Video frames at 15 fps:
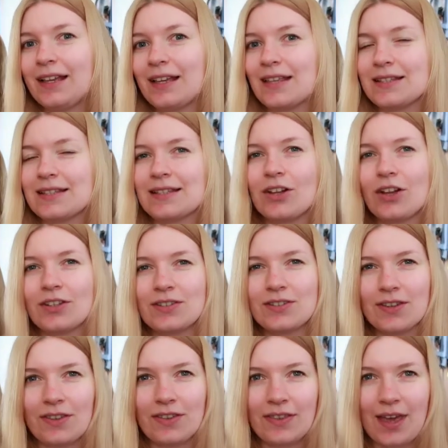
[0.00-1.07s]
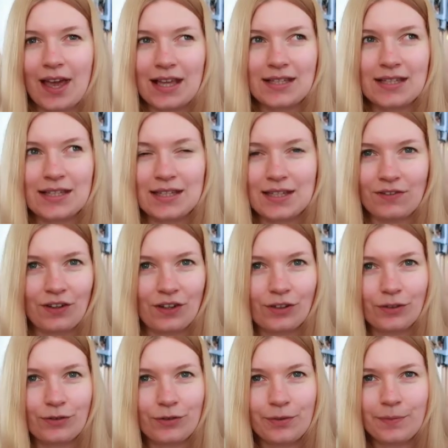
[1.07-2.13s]
it's not that
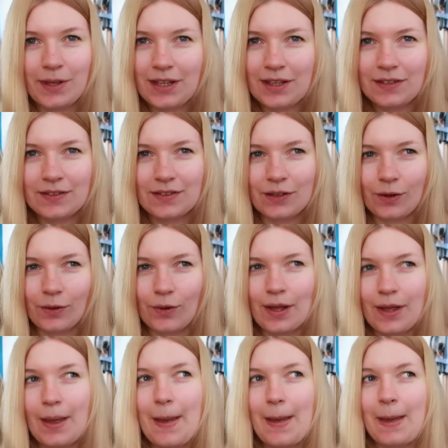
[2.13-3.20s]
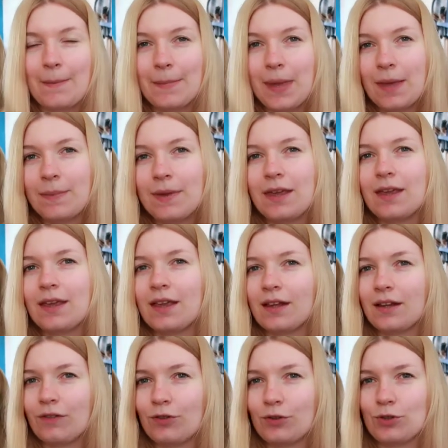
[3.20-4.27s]
difficult for me, so maybe
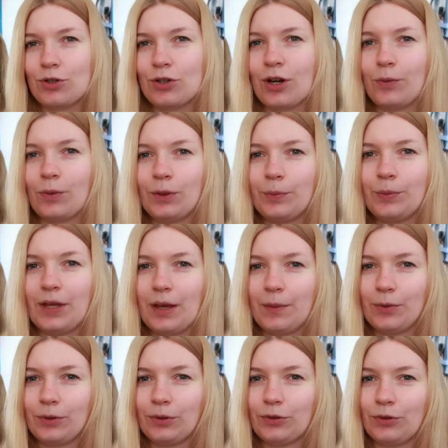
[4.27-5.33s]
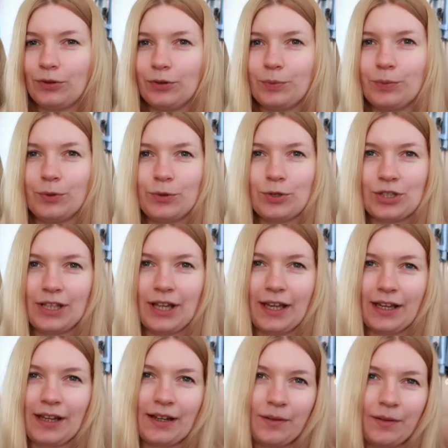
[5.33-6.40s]
in the future I will be able to push,
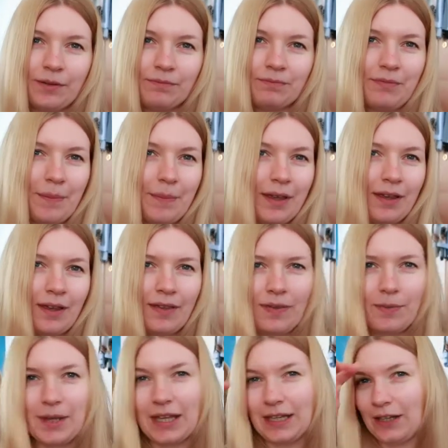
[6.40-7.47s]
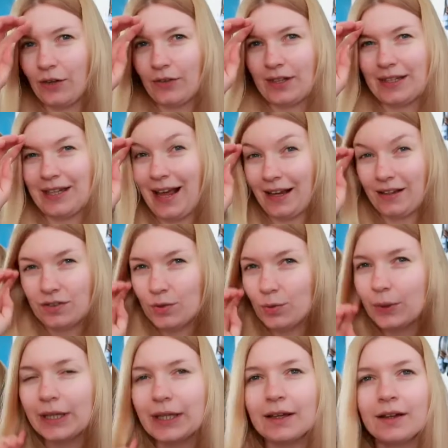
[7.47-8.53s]
like maybe at the beginning of the next
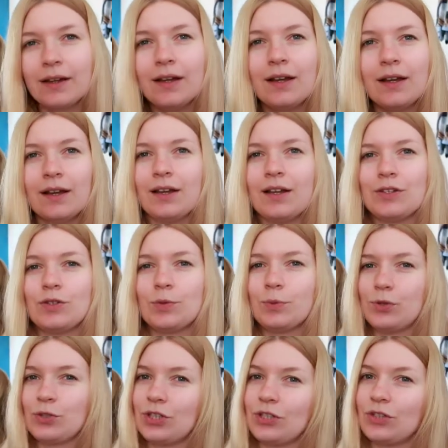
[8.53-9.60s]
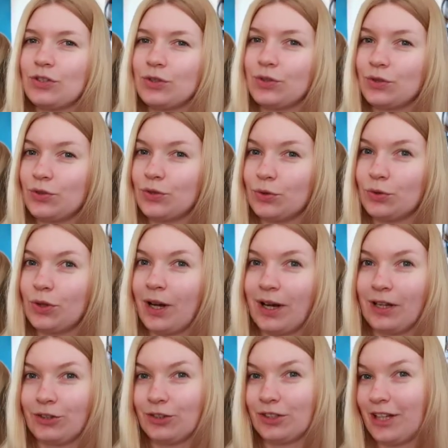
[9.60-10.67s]
week, to push it to
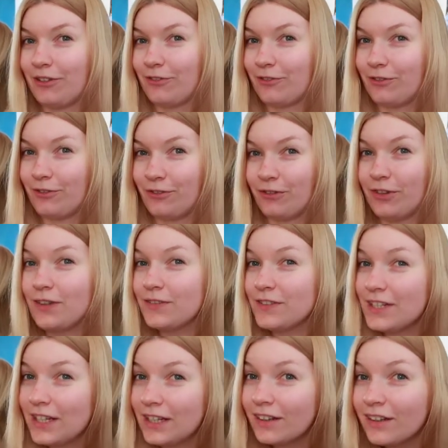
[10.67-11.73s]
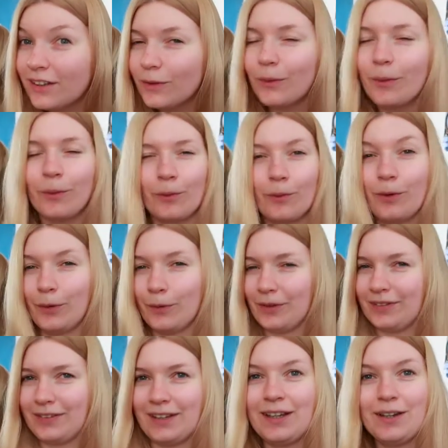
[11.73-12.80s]
250. We will
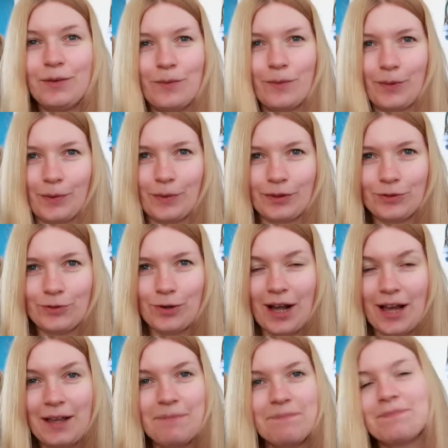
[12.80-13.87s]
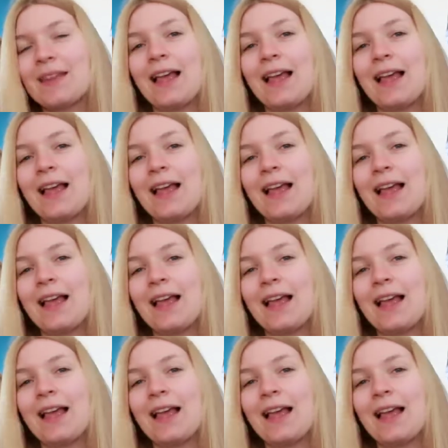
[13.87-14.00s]
see, we will try.